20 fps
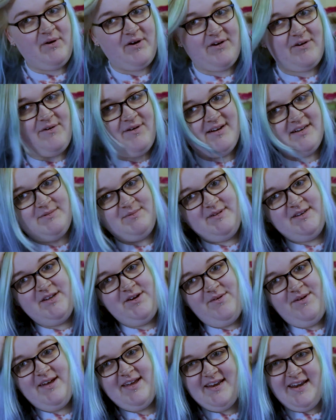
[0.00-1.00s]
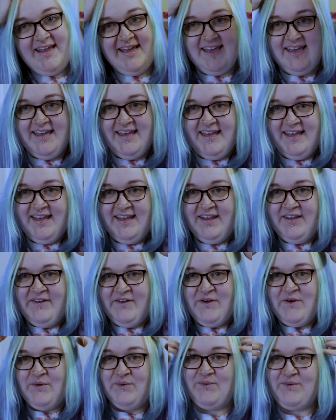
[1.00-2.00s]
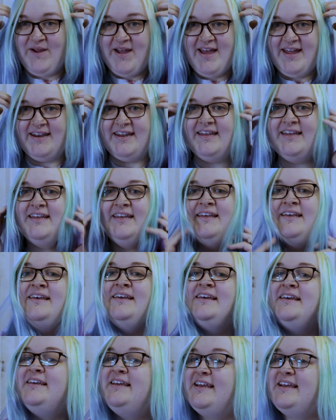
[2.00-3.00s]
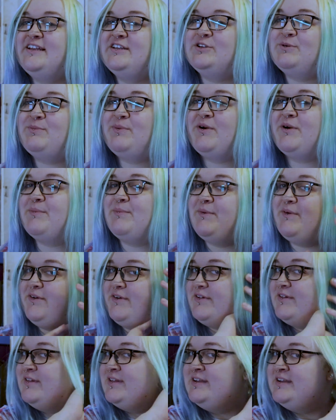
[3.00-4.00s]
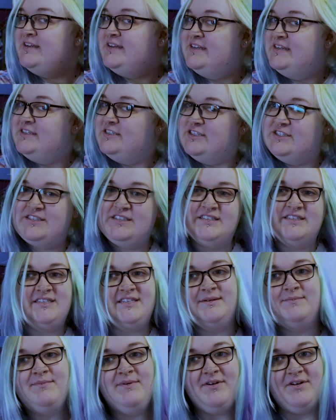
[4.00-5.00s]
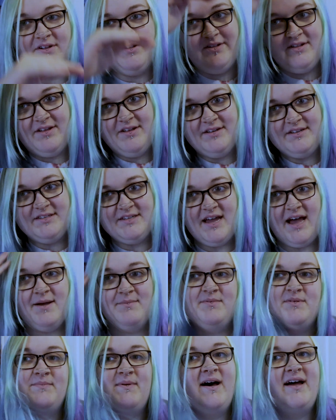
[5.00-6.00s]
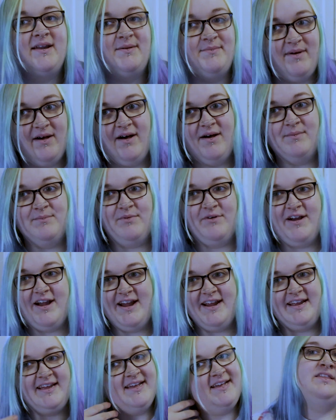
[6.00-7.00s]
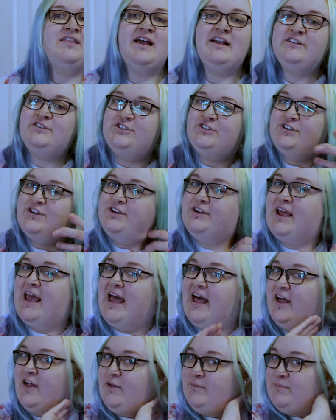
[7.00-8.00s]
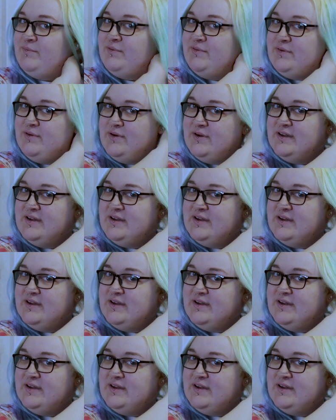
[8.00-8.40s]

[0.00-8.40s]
we're going to be doing red into purple, just simple top to bottom ombre. That should help